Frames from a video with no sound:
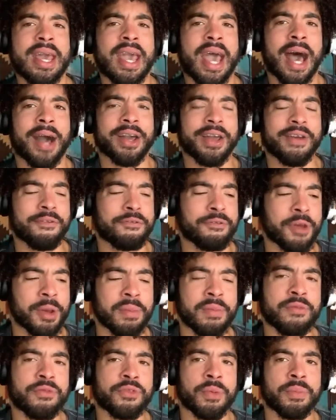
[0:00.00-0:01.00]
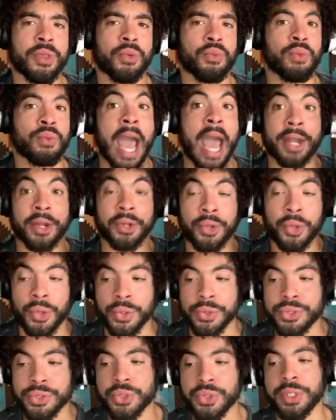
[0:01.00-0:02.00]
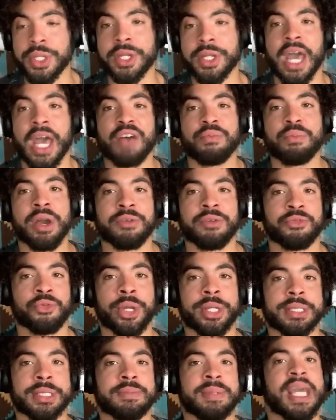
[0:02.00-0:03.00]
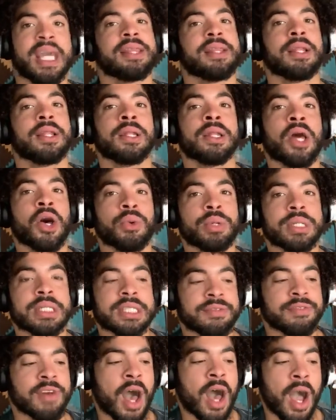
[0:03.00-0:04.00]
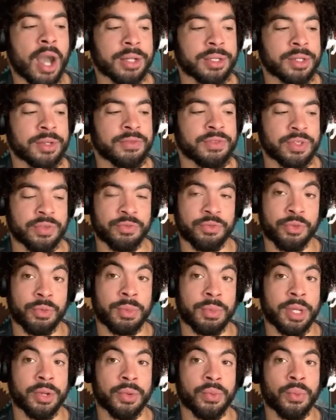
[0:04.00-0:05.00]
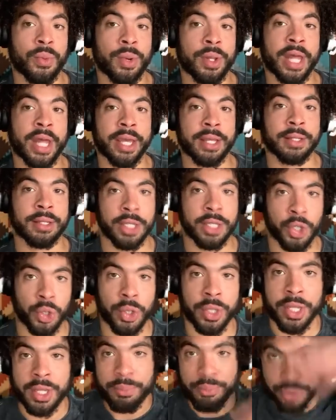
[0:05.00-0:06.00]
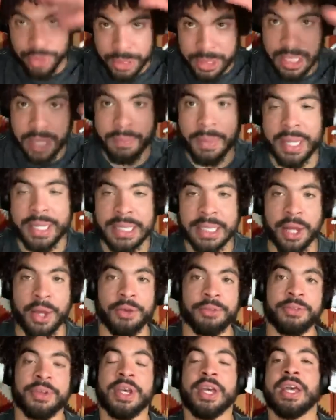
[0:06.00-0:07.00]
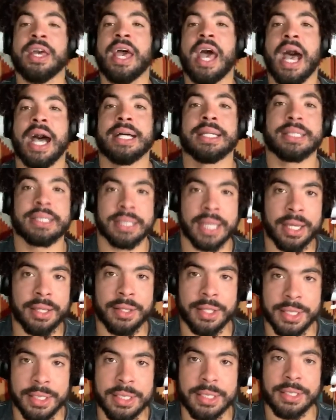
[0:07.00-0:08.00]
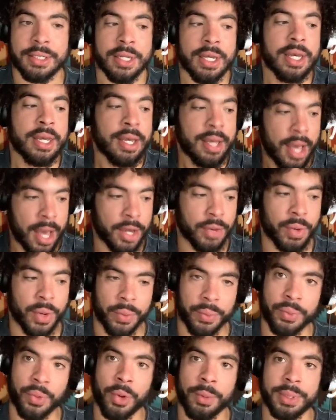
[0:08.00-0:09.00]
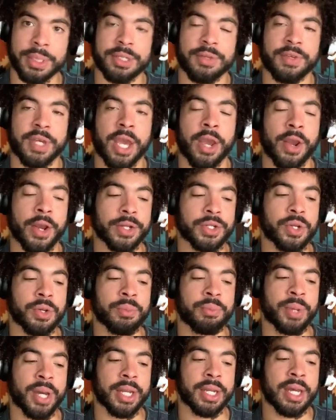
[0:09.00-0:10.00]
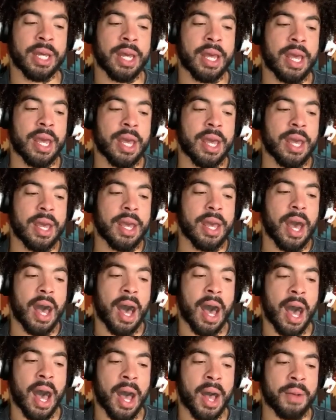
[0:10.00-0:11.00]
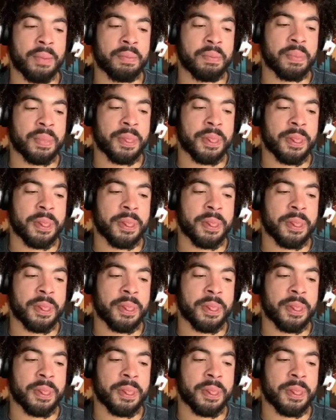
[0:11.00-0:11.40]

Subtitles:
I'll get femme from the radicals who need to have my voice be at the lowest of octaves and for me to like literally present myself as like this heteronormative character. But um